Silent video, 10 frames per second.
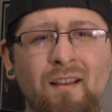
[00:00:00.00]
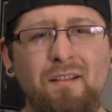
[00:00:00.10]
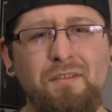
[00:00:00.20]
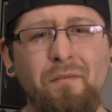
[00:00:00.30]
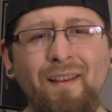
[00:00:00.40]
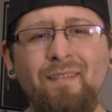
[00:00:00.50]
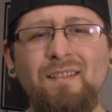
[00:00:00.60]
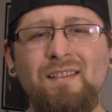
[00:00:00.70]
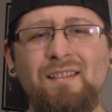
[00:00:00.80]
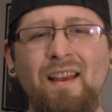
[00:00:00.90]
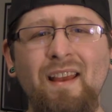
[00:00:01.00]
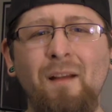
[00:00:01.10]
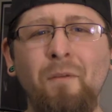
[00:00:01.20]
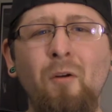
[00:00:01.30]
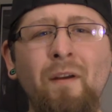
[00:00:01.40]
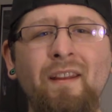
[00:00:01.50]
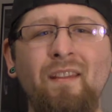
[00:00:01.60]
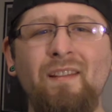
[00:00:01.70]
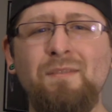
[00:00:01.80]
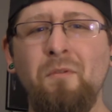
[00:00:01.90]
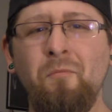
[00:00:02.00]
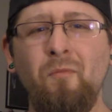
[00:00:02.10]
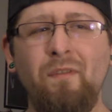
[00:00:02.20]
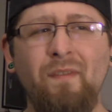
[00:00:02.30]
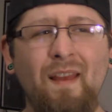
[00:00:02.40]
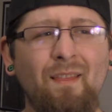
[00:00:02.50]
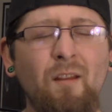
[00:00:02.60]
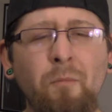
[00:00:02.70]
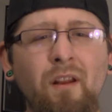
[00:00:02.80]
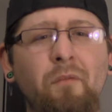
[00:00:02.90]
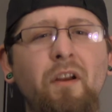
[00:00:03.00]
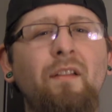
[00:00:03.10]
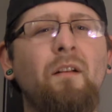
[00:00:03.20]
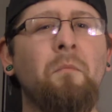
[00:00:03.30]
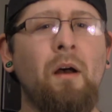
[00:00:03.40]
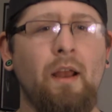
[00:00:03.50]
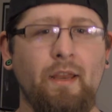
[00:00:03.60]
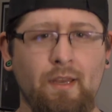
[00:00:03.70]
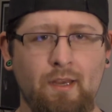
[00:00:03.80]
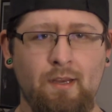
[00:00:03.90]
So needless to say, I'm going into this one with a little bit of a clear mind.